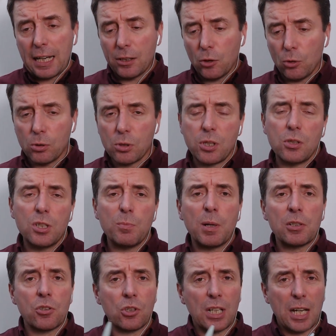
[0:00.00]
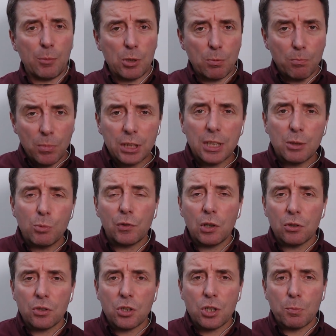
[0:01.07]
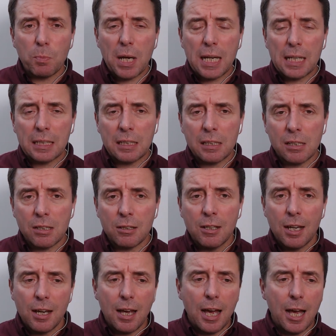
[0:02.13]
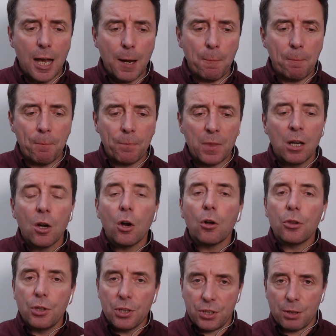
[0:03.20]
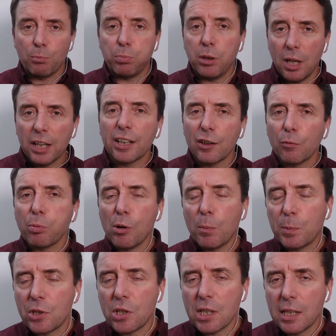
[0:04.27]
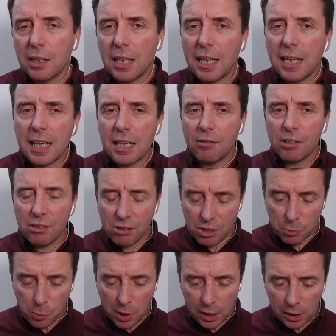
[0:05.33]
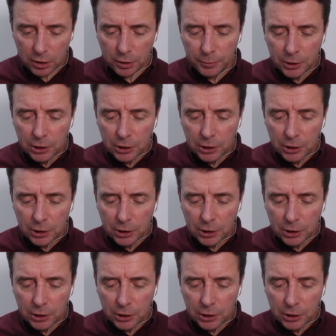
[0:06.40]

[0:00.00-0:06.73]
And it also depends on how much money we've got to spend, the supply of property in that area as well.